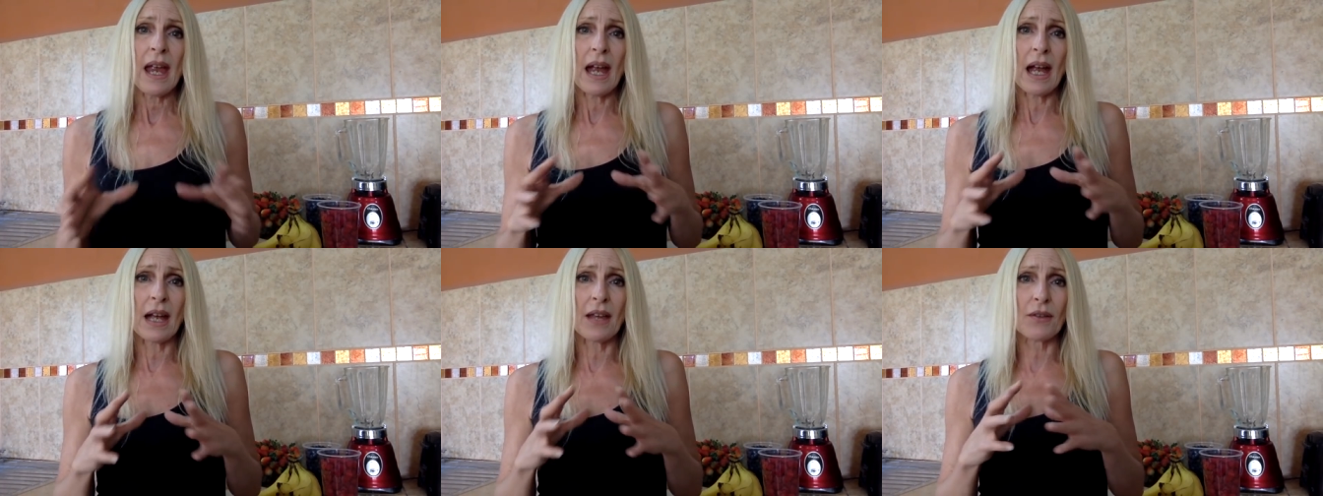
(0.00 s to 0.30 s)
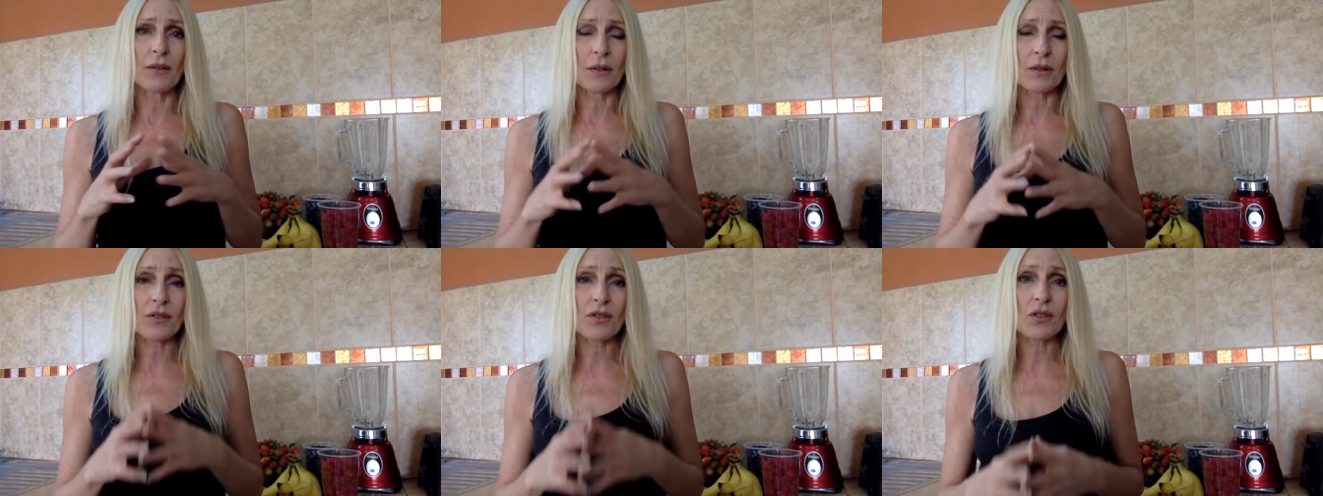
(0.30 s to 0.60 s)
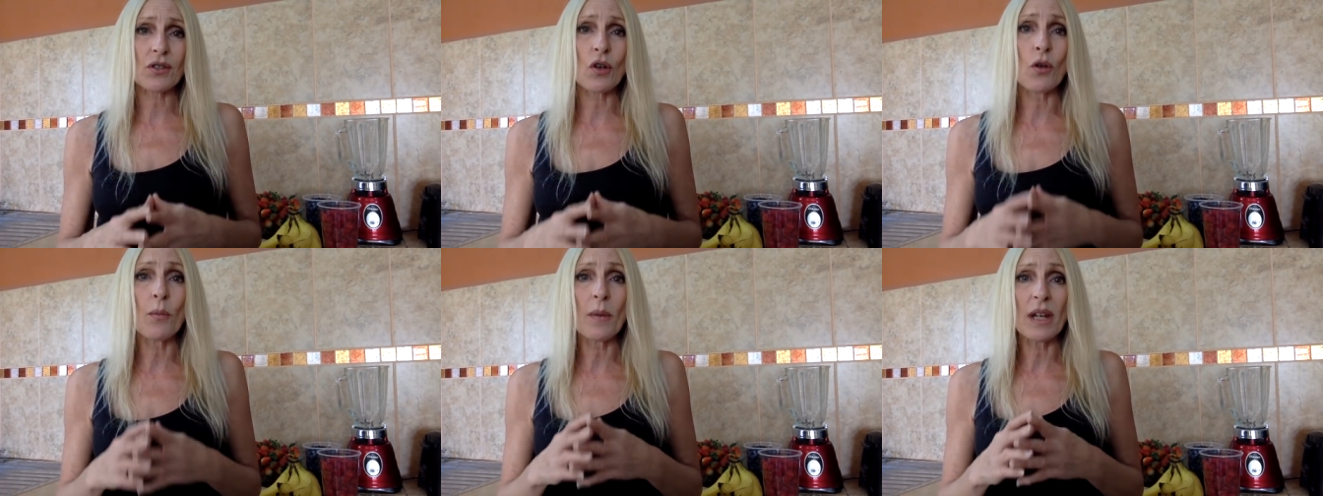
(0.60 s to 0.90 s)
And there are
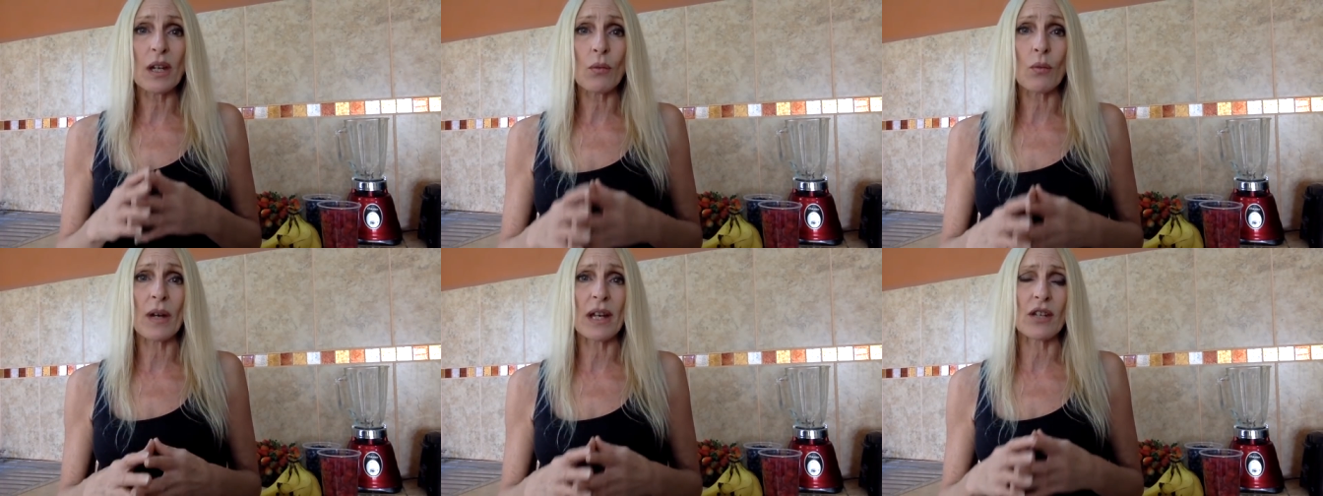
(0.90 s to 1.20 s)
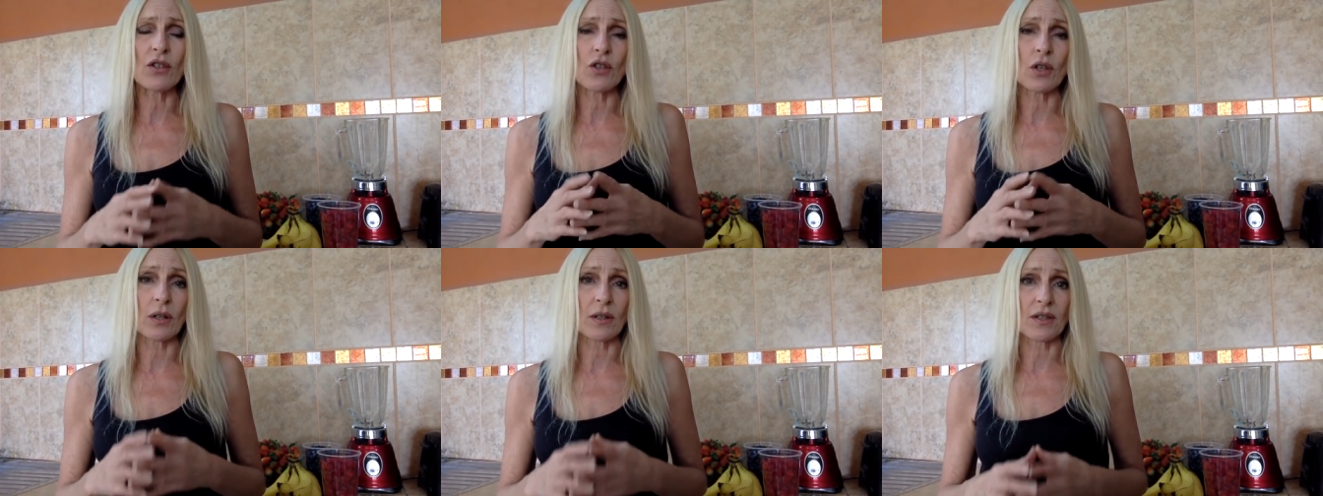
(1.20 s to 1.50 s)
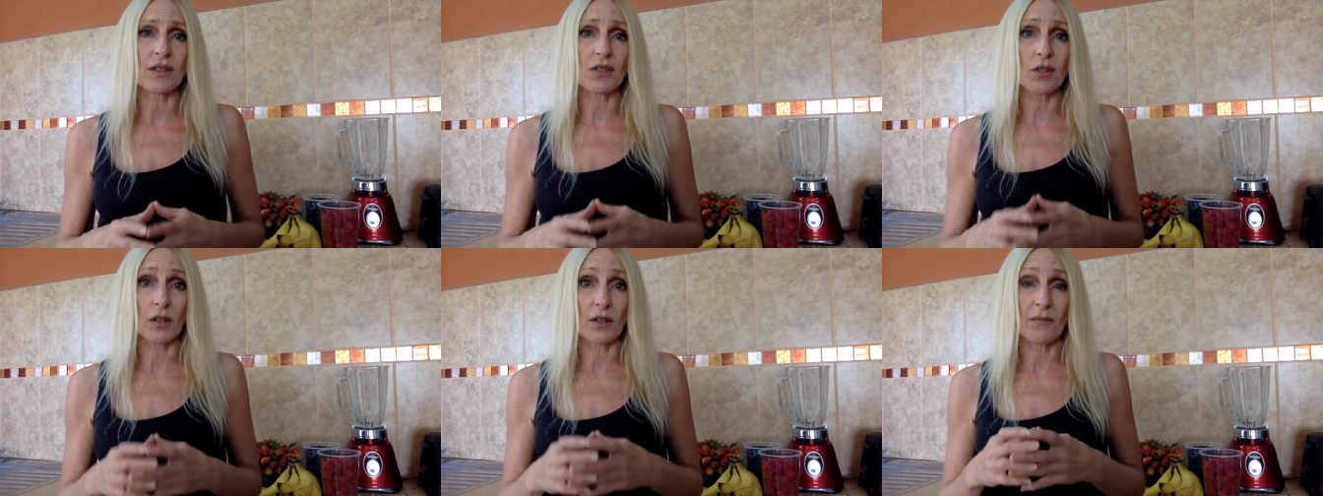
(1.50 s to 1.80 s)
so many ways you
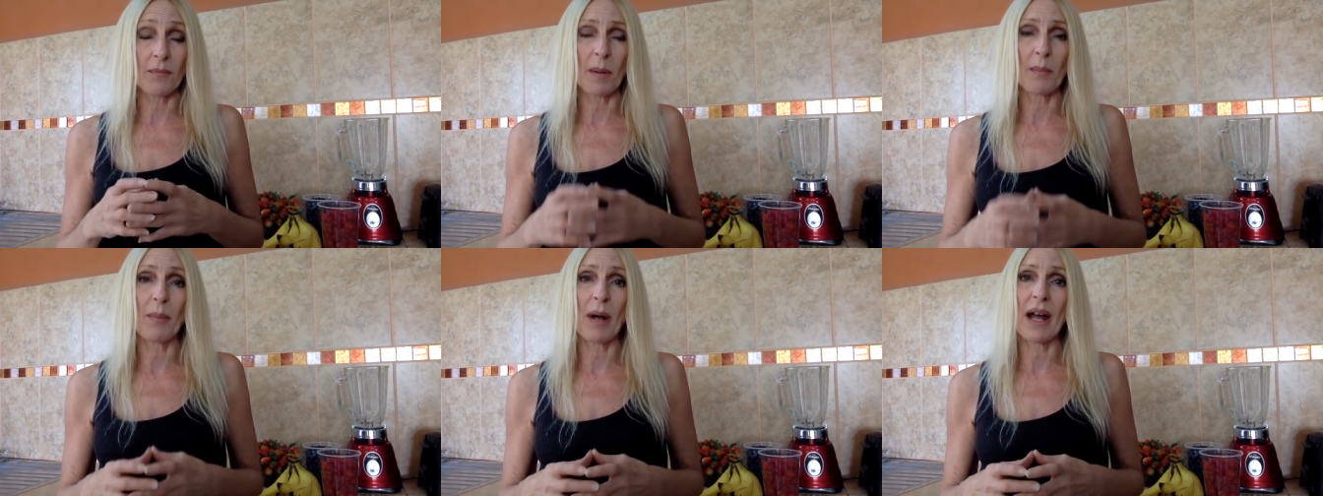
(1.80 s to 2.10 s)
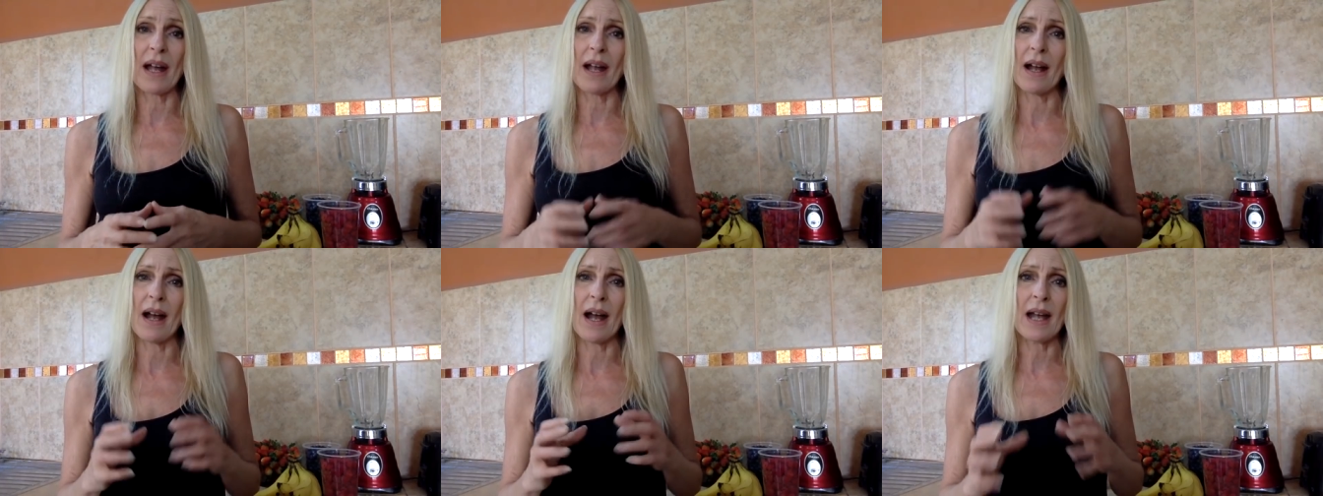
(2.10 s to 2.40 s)
can serve papaya.